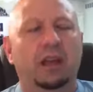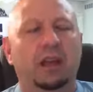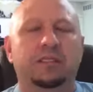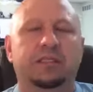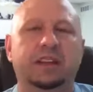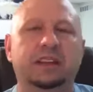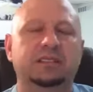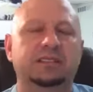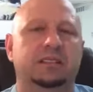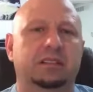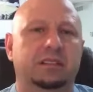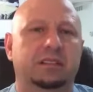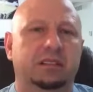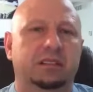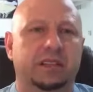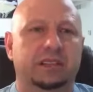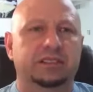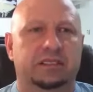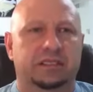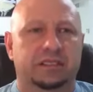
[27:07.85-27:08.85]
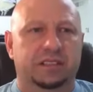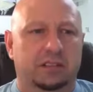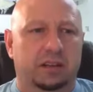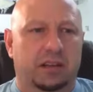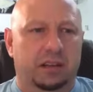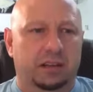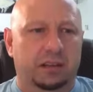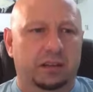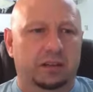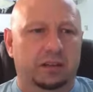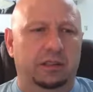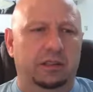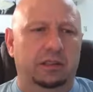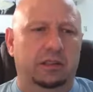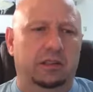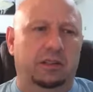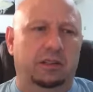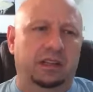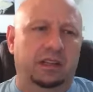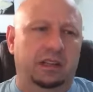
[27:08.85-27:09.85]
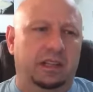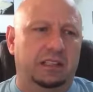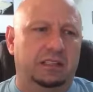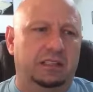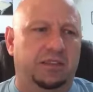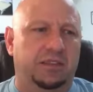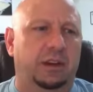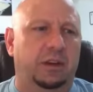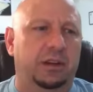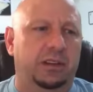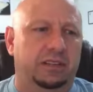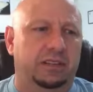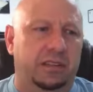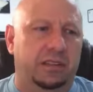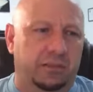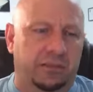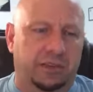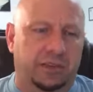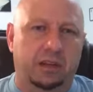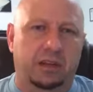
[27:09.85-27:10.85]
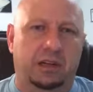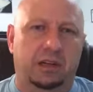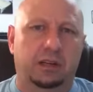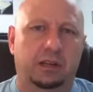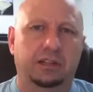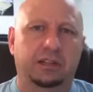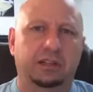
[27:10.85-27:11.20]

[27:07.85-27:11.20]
This this is another. You know, it, it's very difficult.